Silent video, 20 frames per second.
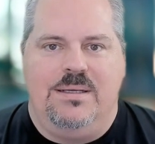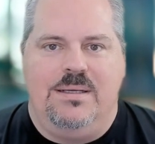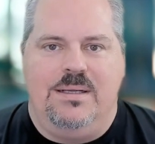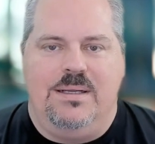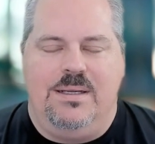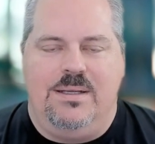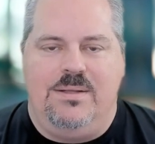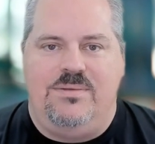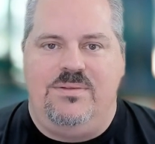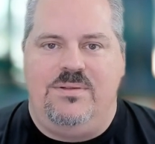
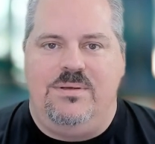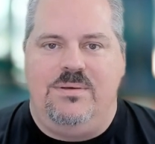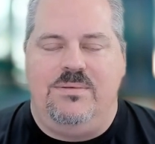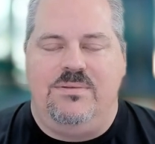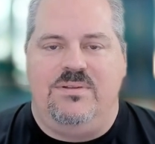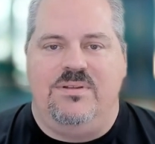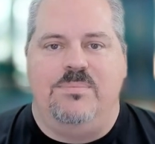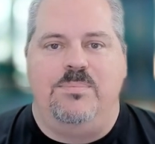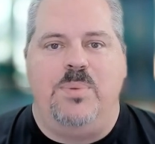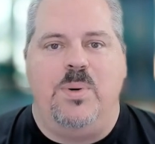is to
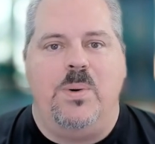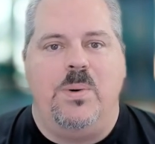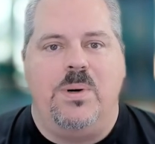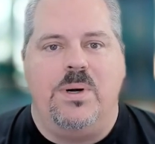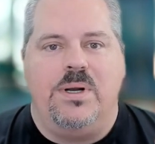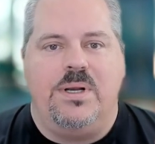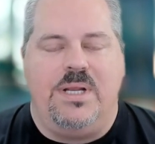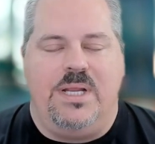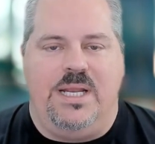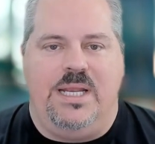
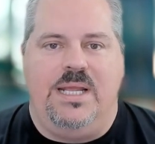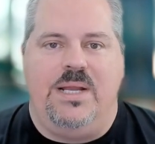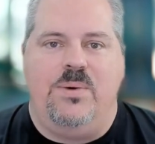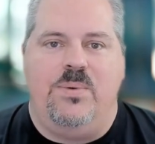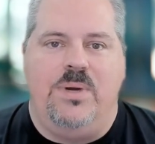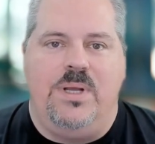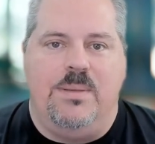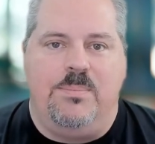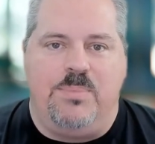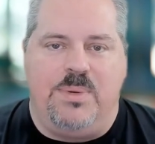support and
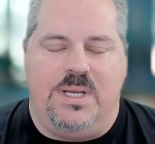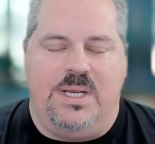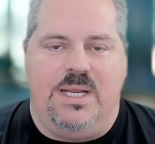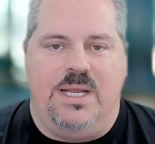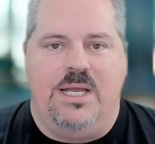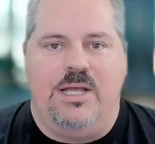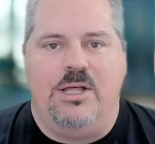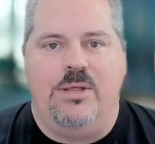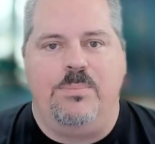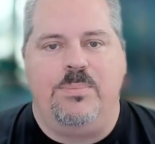equip and
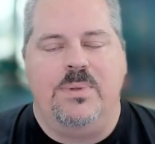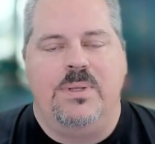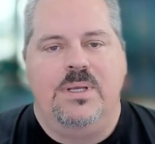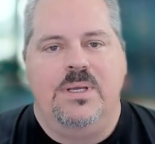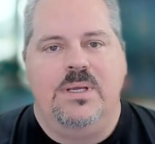help